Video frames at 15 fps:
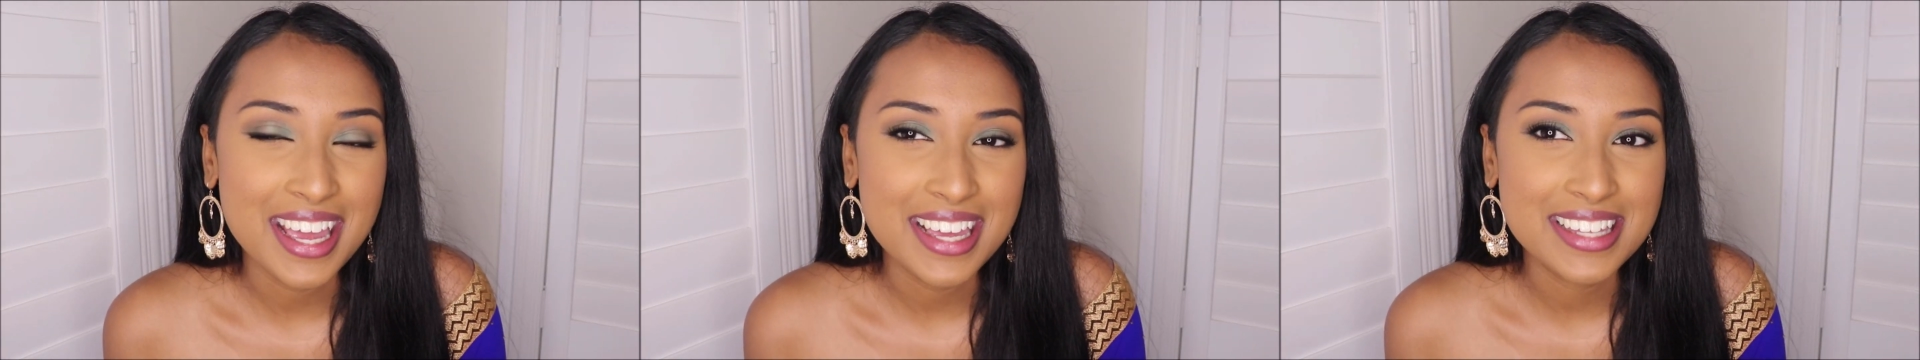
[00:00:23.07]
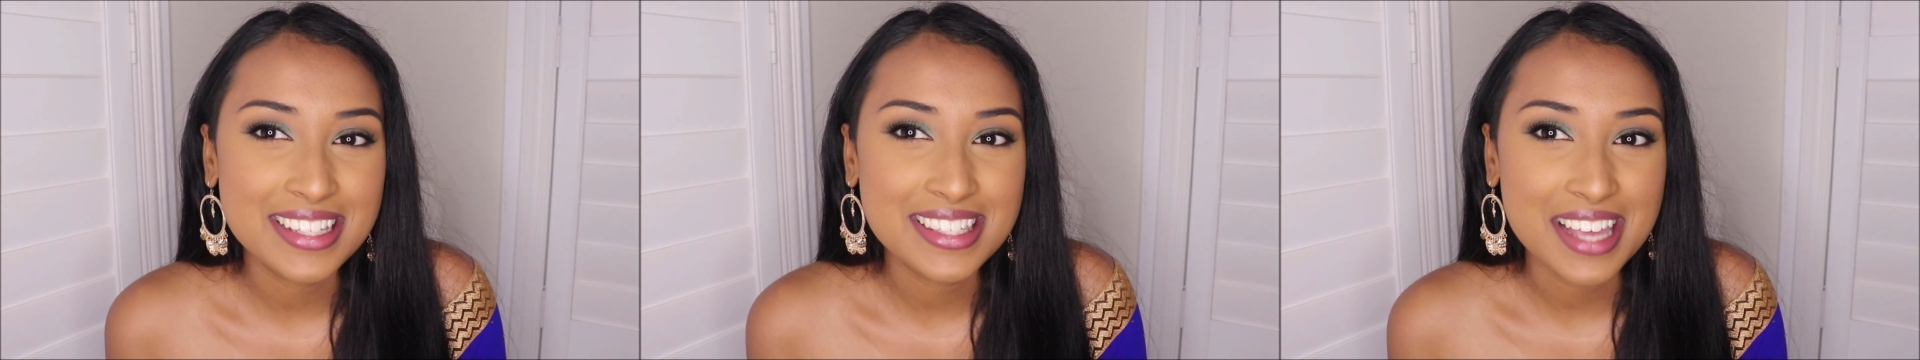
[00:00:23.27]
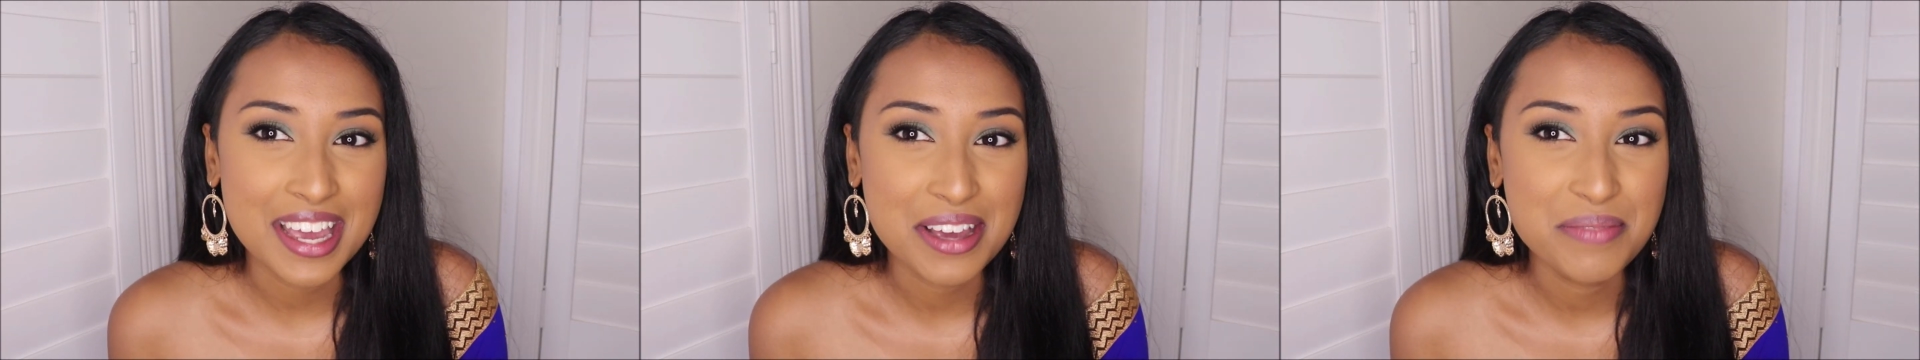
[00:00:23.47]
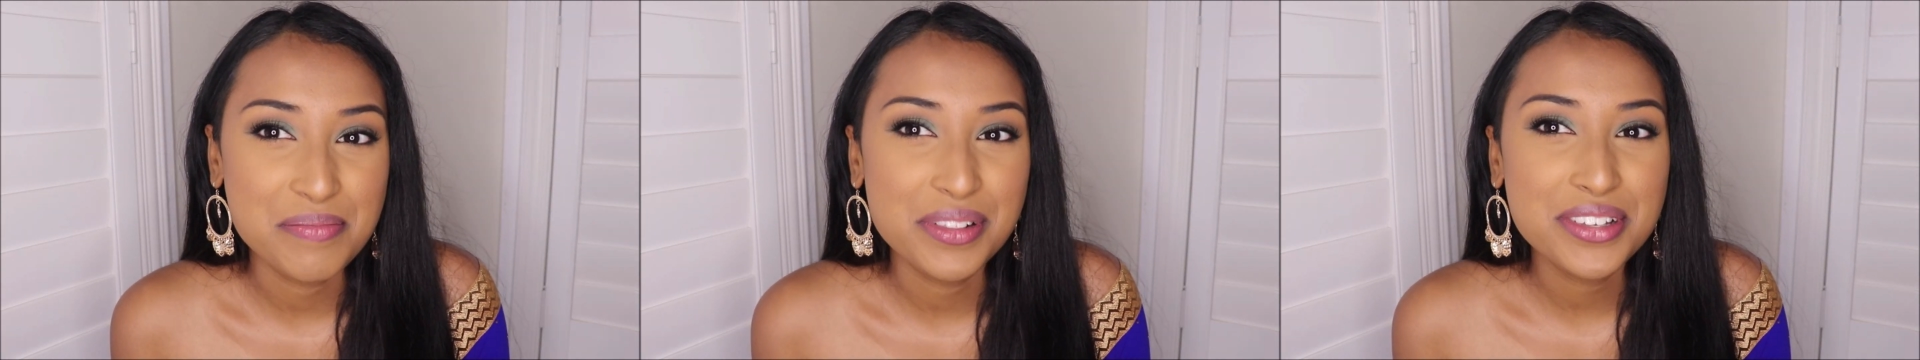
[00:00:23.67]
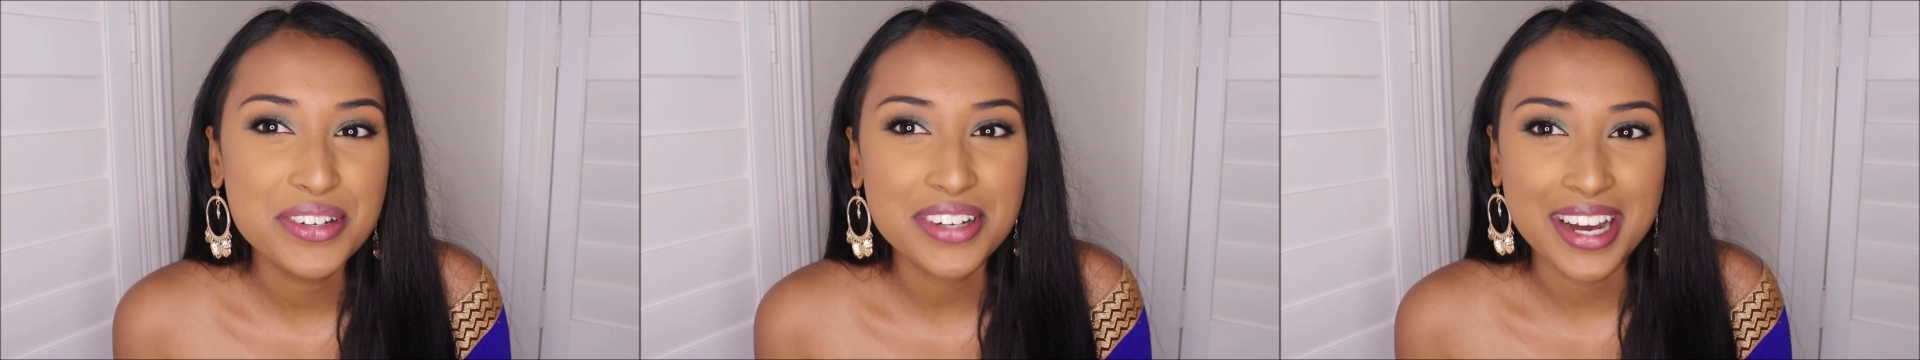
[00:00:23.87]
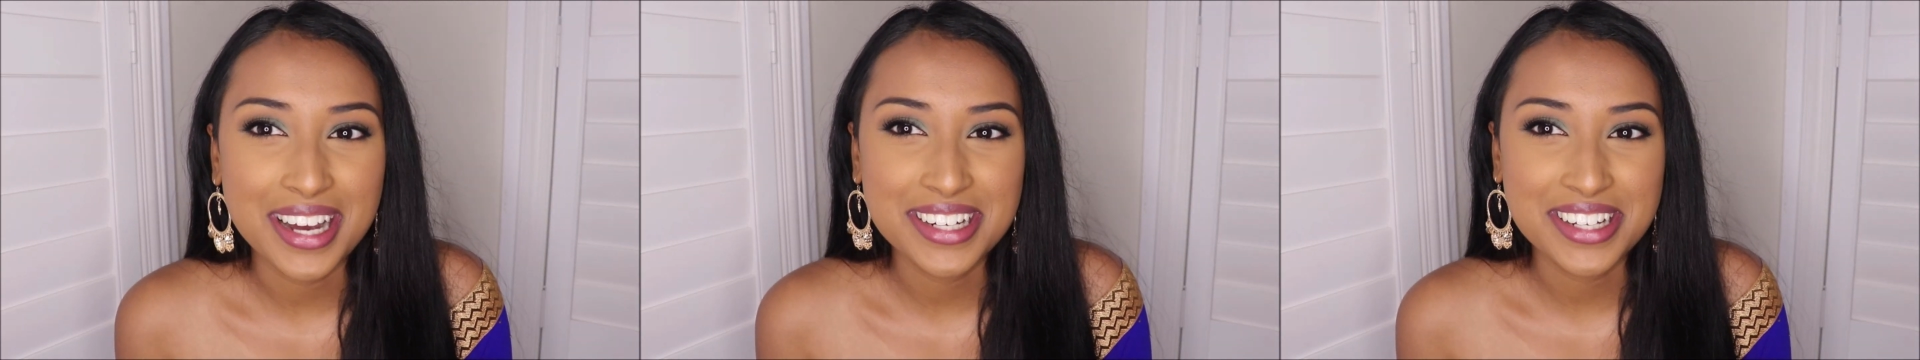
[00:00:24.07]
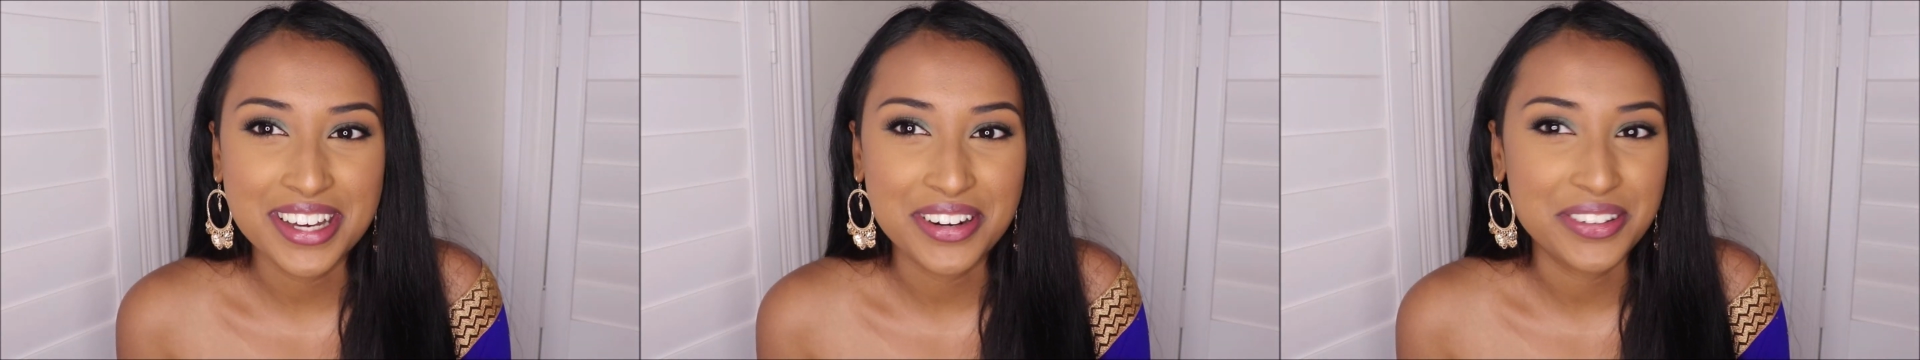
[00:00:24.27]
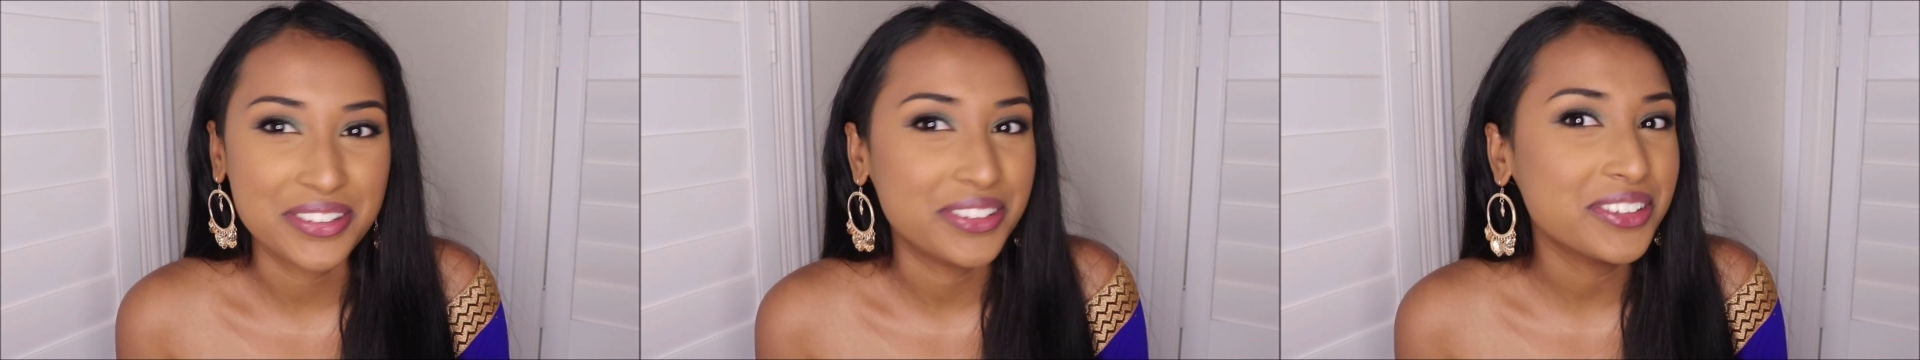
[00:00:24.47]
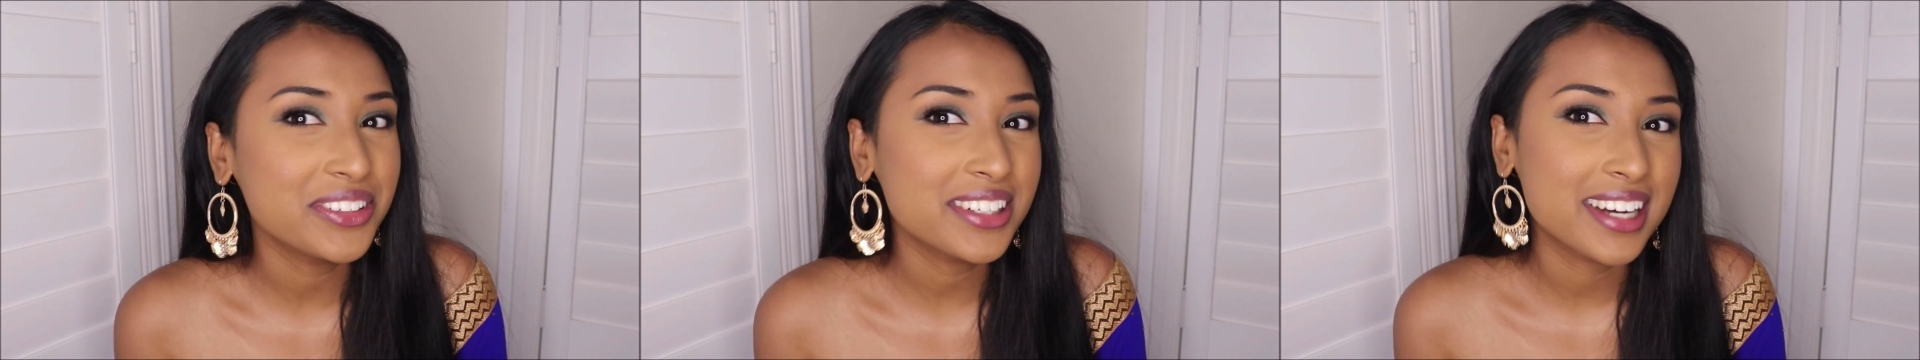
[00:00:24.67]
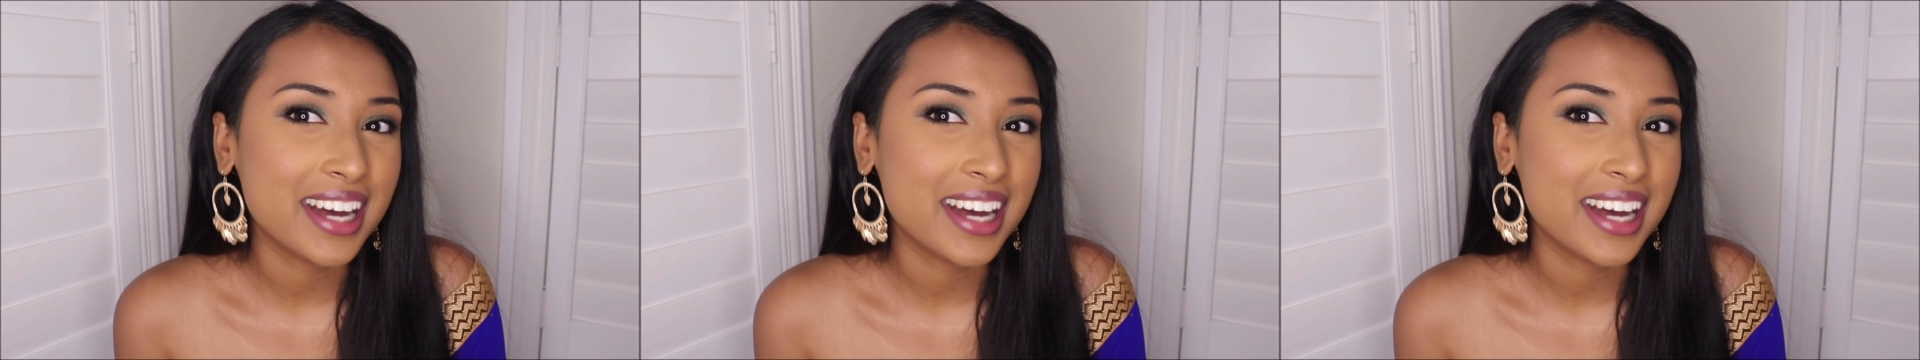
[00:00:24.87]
It's a blue eyeshadow look.